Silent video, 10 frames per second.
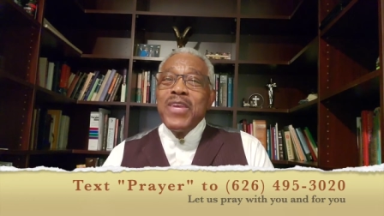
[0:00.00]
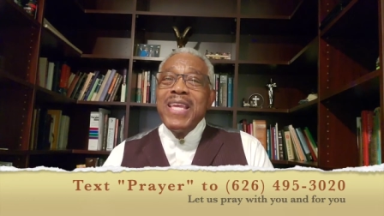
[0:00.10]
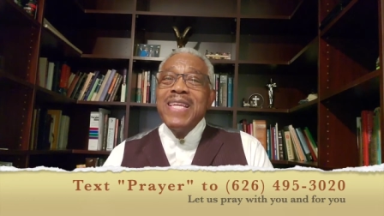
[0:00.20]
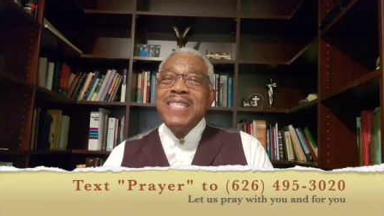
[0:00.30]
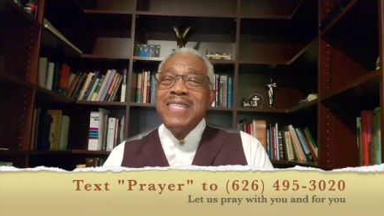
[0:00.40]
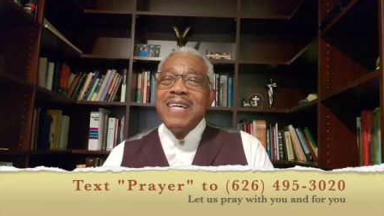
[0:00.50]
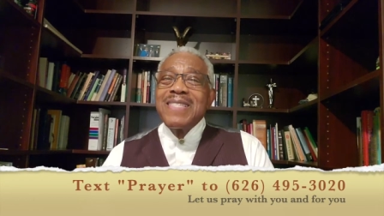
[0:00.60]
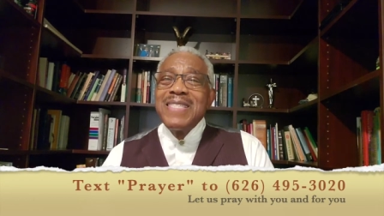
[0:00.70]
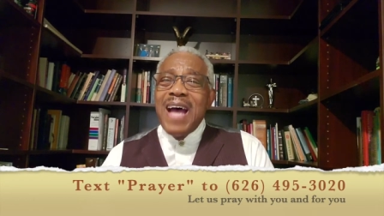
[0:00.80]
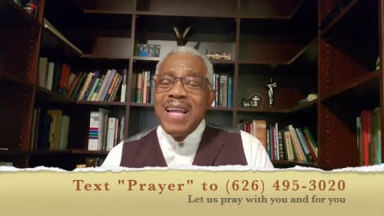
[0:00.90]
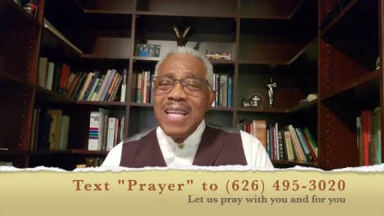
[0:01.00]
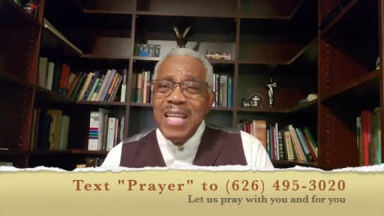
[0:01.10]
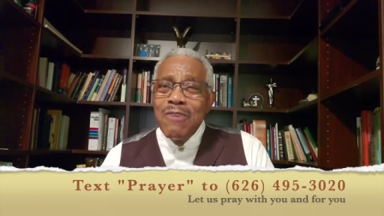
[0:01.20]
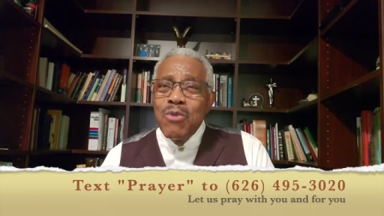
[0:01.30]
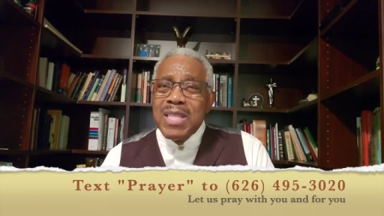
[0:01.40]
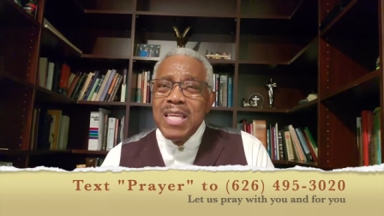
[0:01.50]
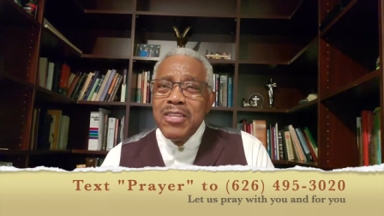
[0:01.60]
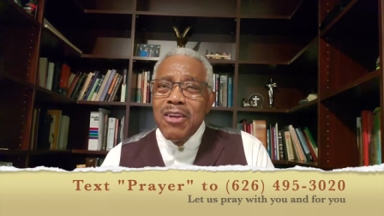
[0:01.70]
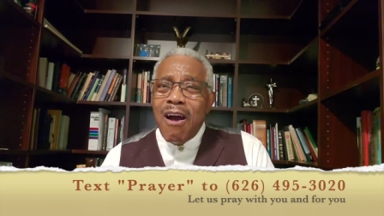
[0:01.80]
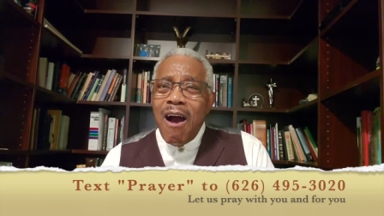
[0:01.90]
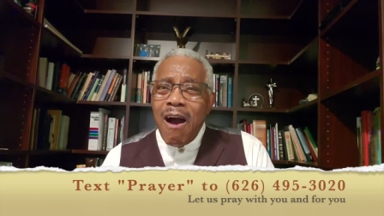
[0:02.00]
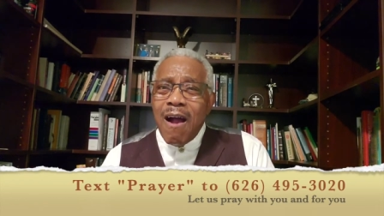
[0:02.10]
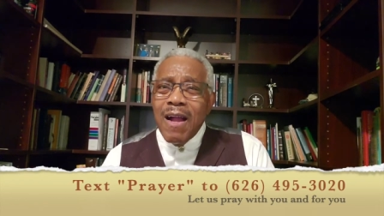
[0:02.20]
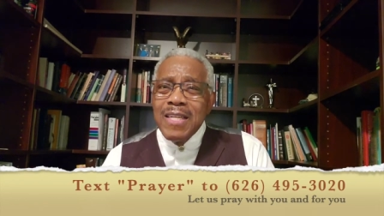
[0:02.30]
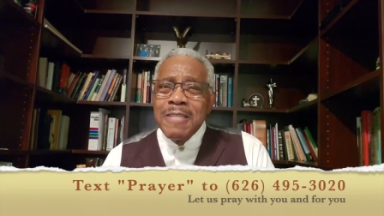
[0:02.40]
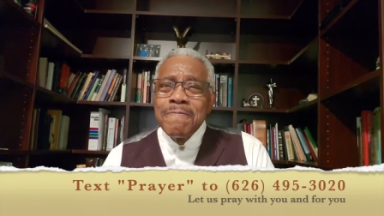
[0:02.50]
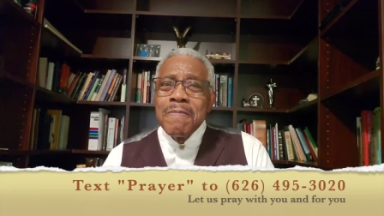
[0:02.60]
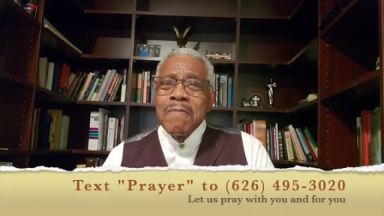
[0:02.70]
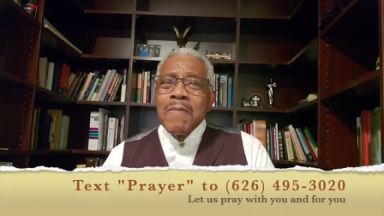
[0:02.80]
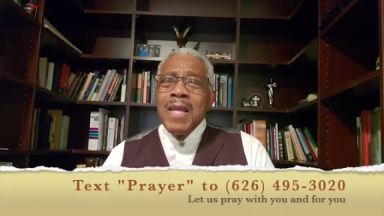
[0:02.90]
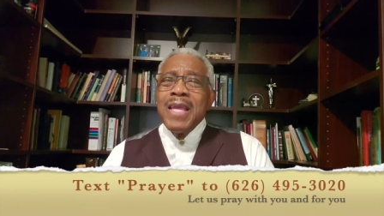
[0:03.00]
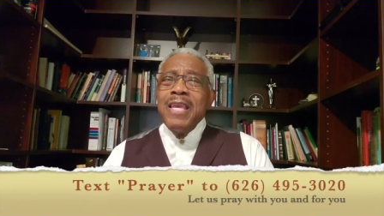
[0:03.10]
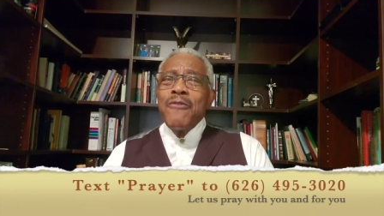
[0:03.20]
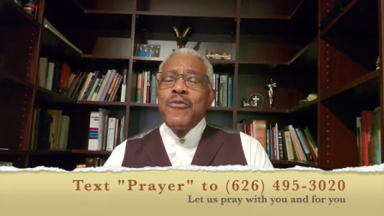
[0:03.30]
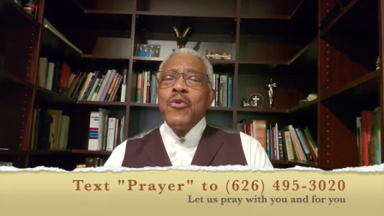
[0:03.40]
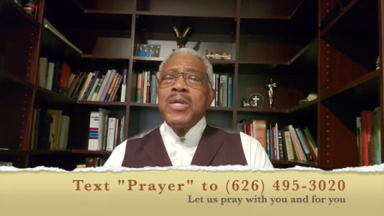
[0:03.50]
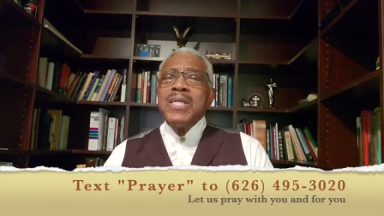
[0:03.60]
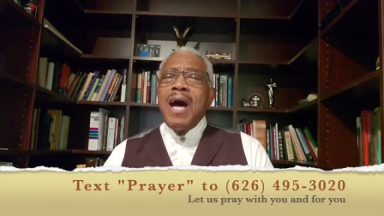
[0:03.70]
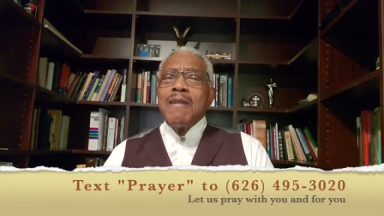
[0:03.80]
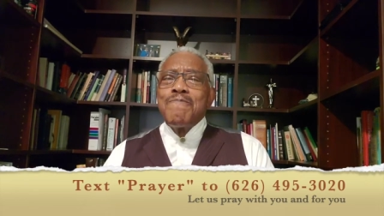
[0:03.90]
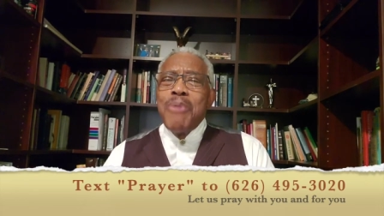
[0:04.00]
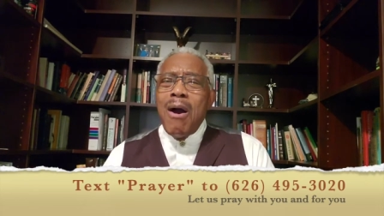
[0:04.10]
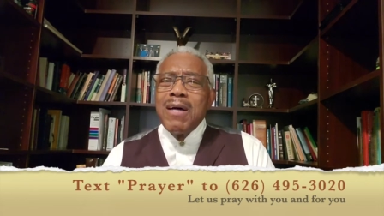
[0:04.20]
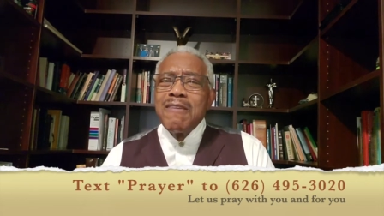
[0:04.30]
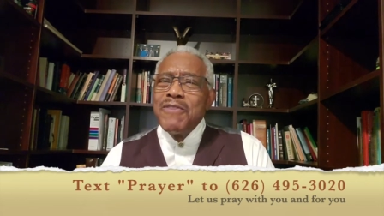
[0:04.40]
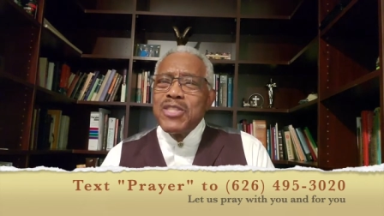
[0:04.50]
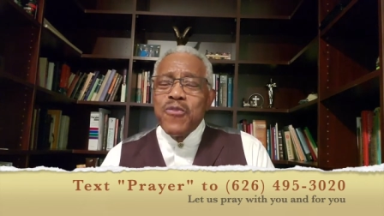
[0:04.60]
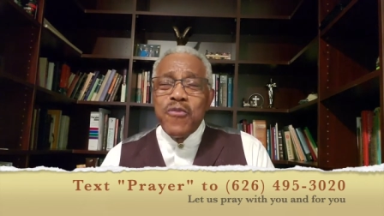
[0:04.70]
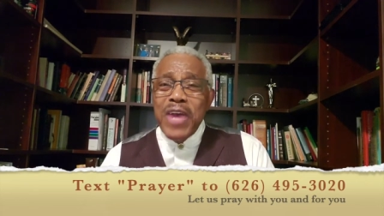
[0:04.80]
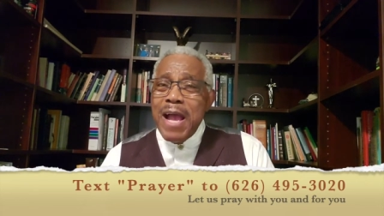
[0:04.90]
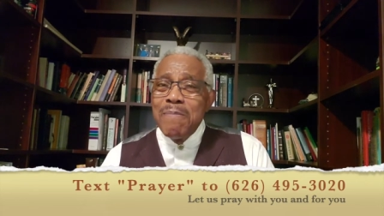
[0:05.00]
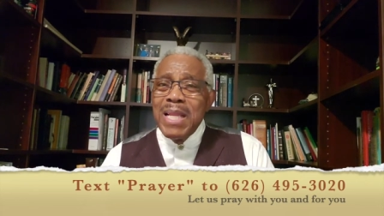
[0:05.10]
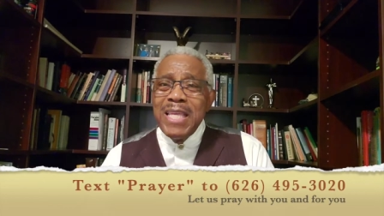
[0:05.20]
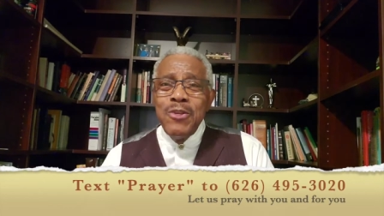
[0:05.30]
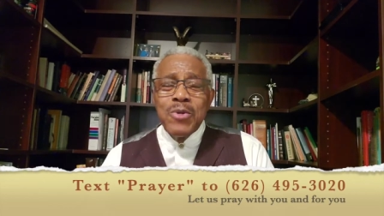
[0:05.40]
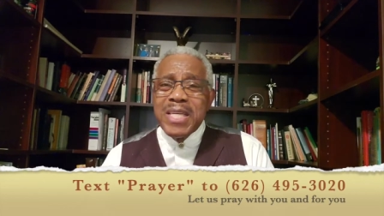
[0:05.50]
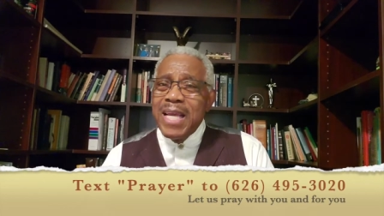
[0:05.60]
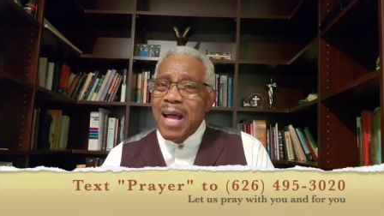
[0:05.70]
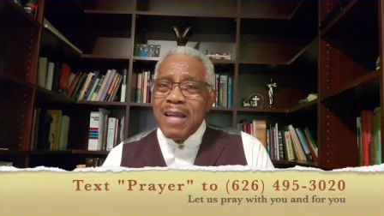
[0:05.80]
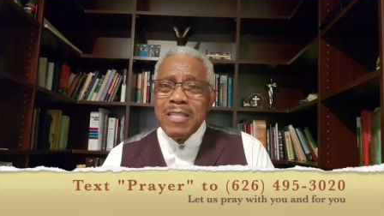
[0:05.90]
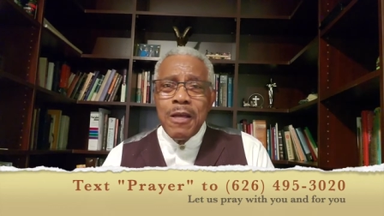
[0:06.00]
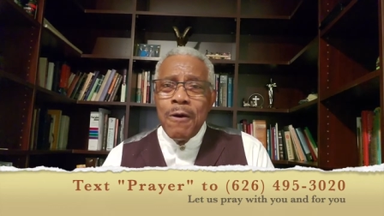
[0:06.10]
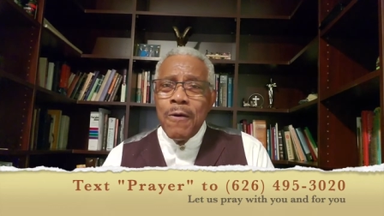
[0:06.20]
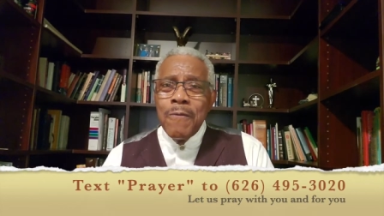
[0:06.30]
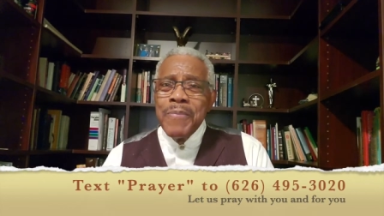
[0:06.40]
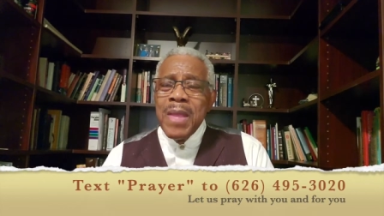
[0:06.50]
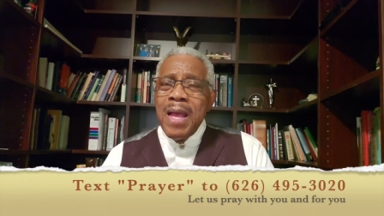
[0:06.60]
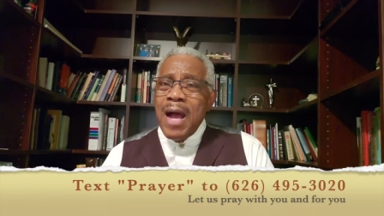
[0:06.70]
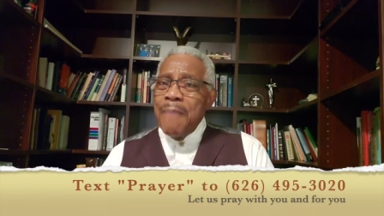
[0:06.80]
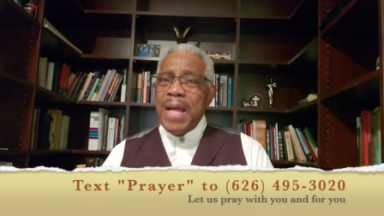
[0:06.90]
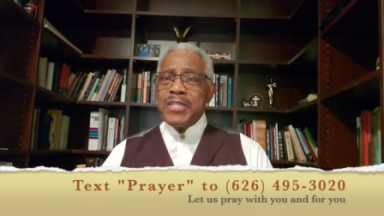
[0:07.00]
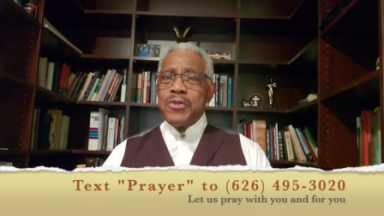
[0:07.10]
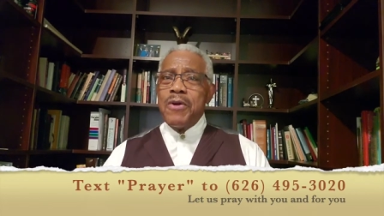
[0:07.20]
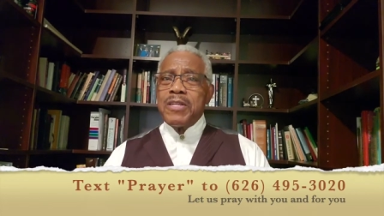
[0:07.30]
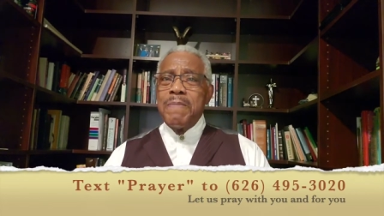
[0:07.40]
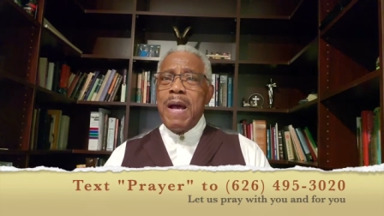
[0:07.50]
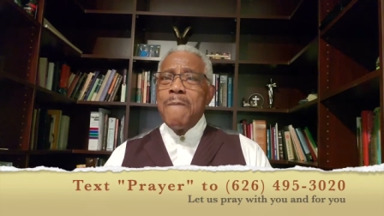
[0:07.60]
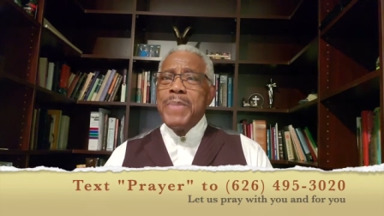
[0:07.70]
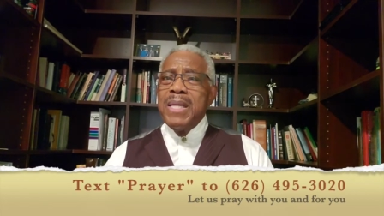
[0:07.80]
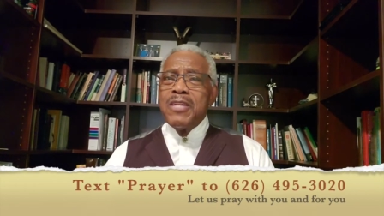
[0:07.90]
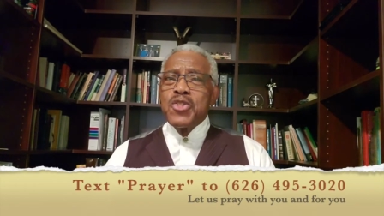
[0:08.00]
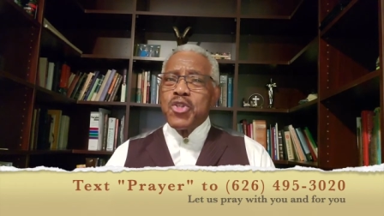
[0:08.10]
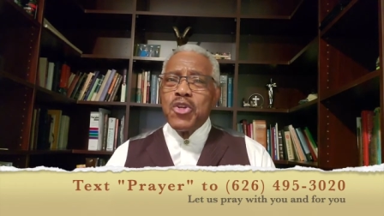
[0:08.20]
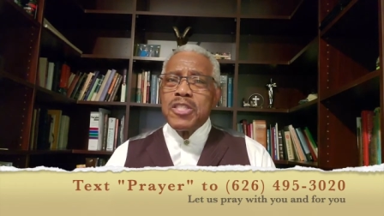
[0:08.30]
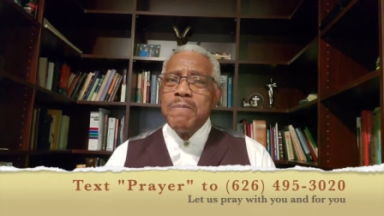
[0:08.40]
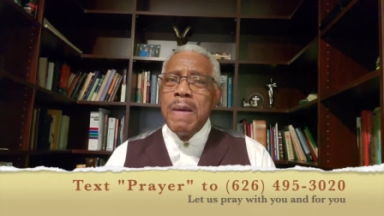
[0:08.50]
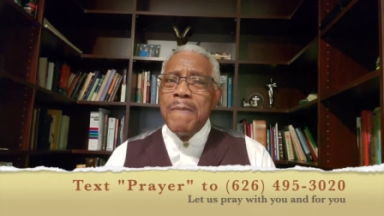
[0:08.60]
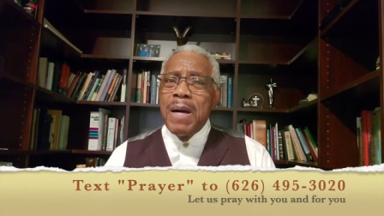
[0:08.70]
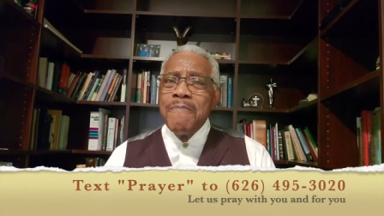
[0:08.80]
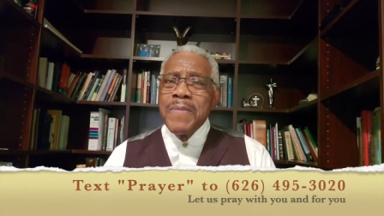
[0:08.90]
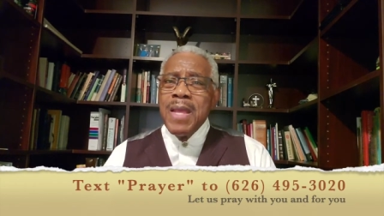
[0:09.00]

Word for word: he does not live within your heart, if you are not part of his family, you cannot go. I'm not talking about being a church member.